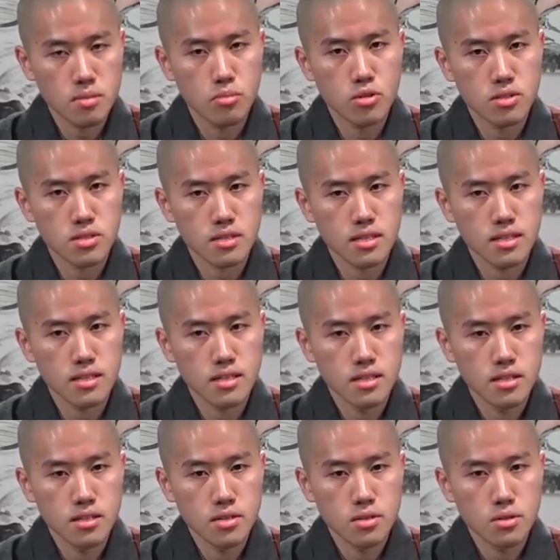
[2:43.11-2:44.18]
the person
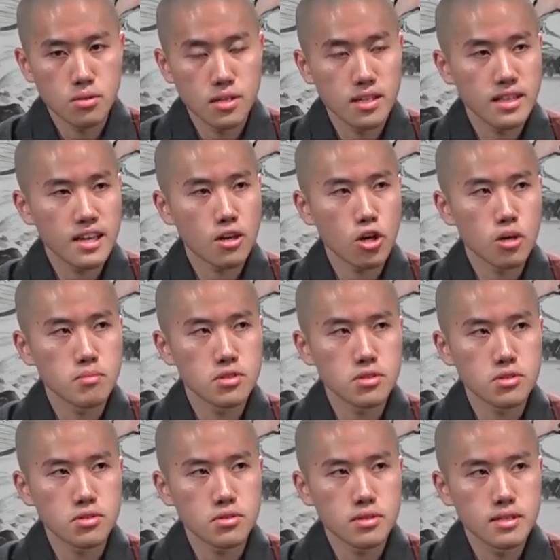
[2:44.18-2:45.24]
who did that harm
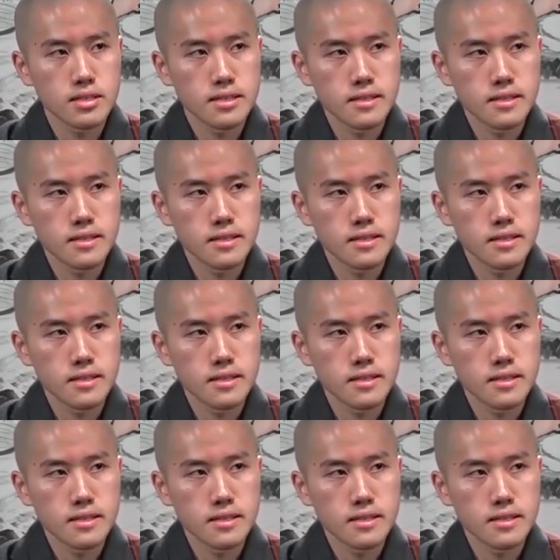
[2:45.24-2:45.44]
to you.